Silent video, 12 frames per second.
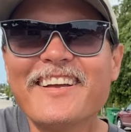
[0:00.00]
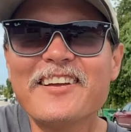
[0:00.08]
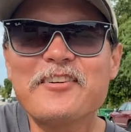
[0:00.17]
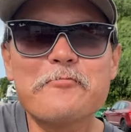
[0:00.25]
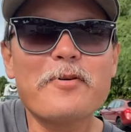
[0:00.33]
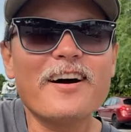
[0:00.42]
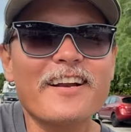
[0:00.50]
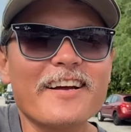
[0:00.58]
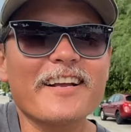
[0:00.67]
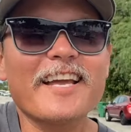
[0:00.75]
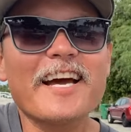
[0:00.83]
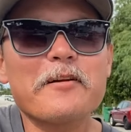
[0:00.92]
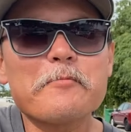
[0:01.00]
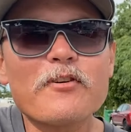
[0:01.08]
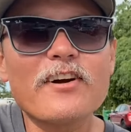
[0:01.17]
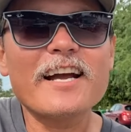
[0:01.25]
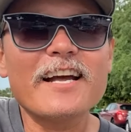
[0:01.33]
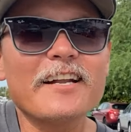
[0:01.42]
who bought a
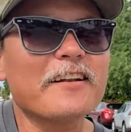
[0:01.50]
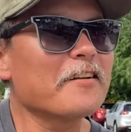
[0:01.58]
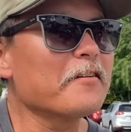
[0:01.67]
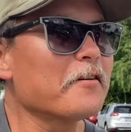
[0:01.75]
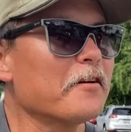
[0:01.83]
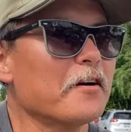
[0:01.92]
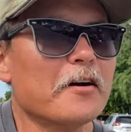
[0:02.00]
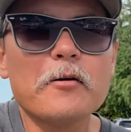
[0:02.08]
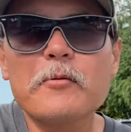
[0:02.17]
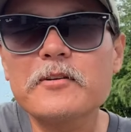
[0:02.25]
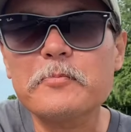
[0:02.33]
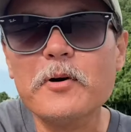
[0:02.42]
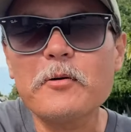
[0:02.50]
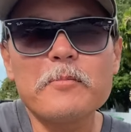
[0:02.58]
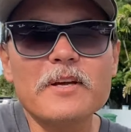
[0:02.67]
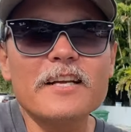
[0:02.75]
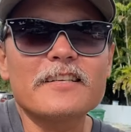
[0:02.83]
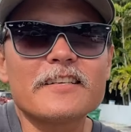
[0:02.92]
catamaran in West Palm
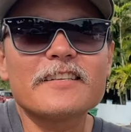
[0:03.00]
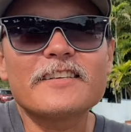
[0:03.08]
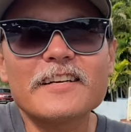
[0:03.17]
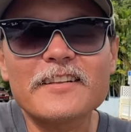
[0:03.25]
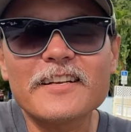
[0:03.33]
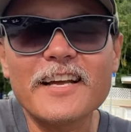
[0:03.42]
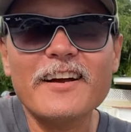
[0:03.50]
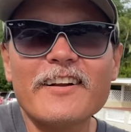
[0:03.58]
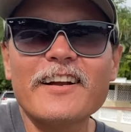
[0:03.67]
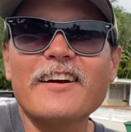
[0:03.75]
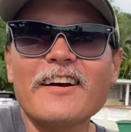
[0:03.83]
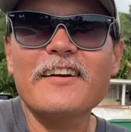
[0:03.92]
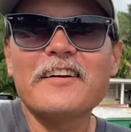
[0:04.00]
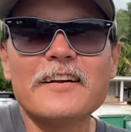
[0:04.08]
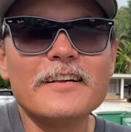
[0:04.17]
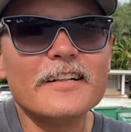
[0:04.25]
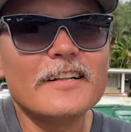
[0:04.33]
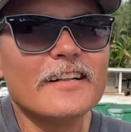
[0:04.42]
Beach and sailed it down here,
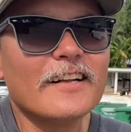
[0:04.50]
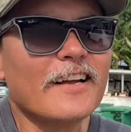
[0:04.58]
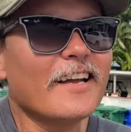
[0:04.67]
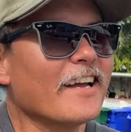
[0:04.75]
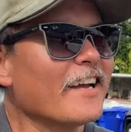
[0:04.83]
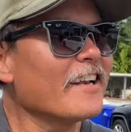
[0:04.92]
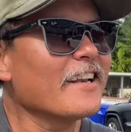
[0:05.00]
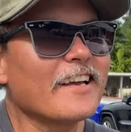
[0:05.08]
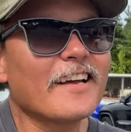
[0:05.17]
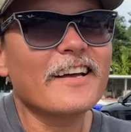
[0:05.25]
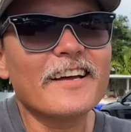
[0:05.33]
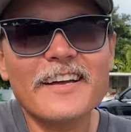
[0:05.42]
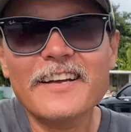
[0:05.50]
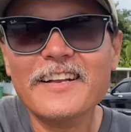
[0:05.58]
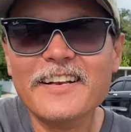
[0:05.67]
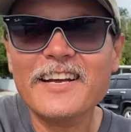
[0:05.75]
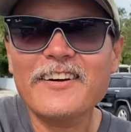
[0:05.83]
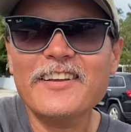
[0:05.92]
and
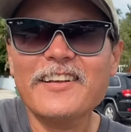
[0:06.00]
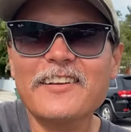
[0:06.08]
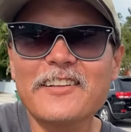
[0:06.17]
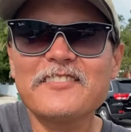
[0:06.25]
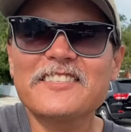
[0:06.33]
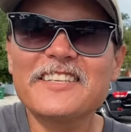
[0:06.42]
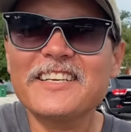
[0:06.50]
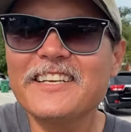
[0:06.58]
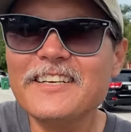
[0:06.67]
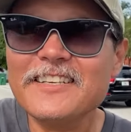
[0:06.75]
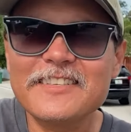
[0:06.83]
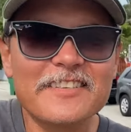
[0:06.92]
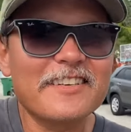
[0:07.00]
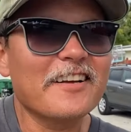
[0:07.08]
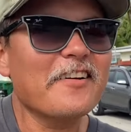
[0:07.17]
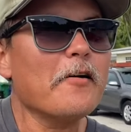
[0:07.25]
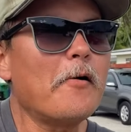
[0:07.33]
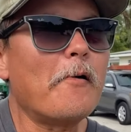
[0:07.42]
now he lives in the Keys, you
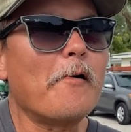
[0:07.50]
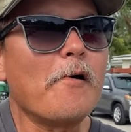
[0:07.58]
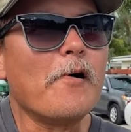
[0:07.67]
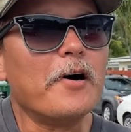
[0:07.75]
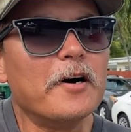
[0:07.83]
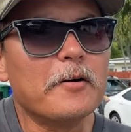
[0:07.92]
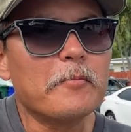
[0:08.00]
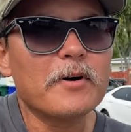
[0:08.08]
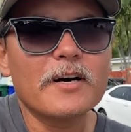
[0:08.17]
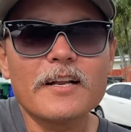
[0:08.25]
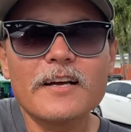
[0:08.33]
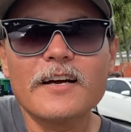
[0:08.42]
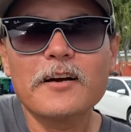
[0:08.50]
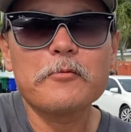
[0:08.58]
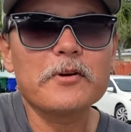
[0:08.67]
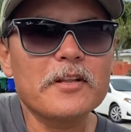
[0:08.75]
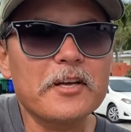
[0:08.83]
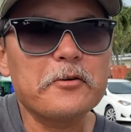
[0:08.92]
know. But
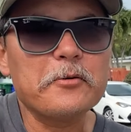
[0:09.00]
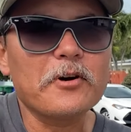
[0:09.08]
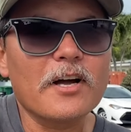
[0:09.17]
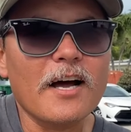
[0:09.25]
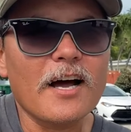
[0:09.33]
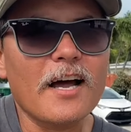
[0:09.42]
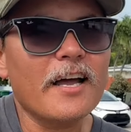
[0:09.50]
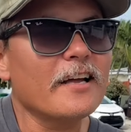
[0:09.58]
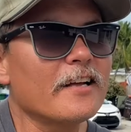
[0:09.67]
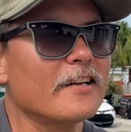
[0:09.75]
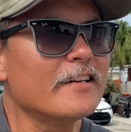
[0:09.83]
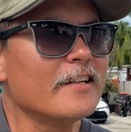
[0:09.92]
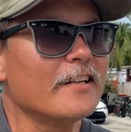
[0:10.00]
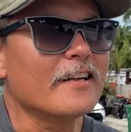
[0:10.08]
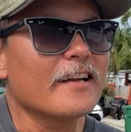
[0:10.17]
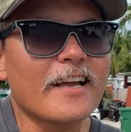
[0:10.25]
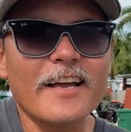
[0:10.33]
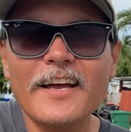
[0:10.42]
really cool guy.
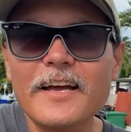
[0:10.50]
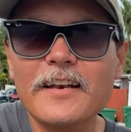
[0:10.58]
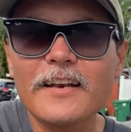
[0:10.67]
And